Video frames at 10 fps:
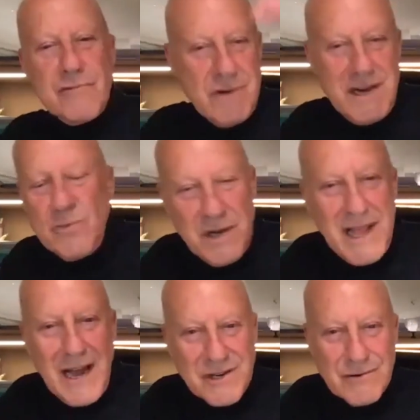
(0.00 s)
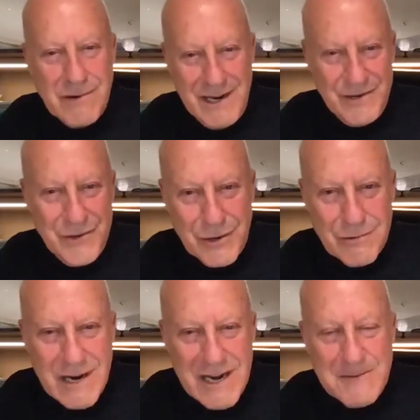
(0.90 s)
the grid without a grid. The
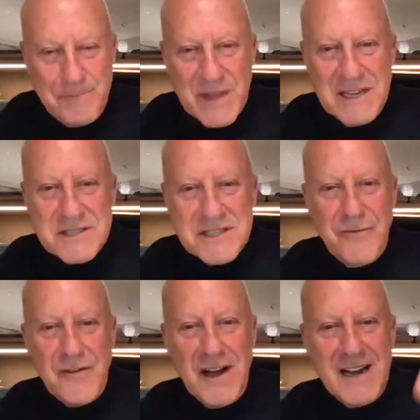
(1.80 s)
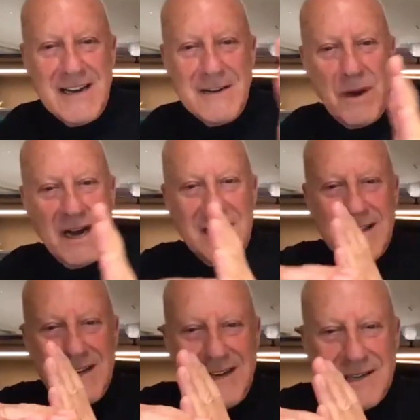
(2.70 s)
grid is defined
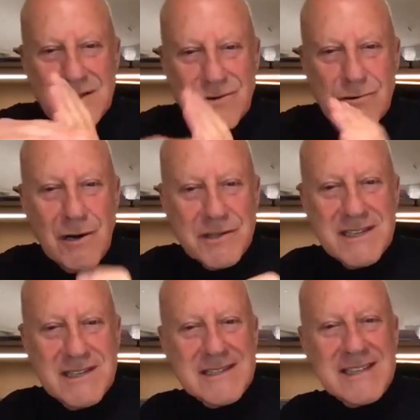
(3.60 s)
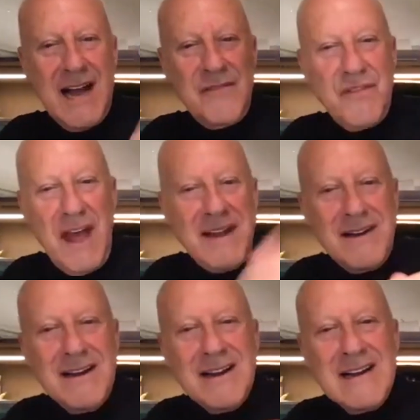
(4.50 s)
by these crosses, and
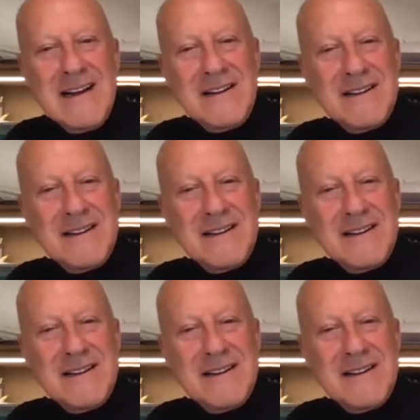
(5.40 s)
then